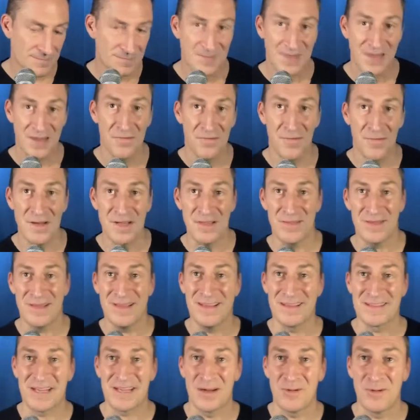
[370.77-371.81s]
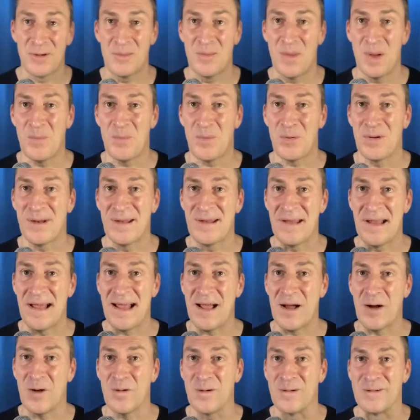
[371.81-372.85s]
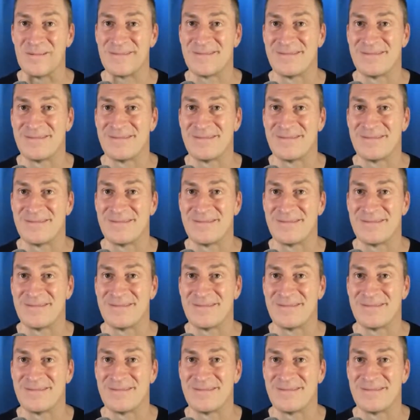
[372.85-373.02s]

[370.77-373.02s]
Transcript: Funny thing is, I remember it now.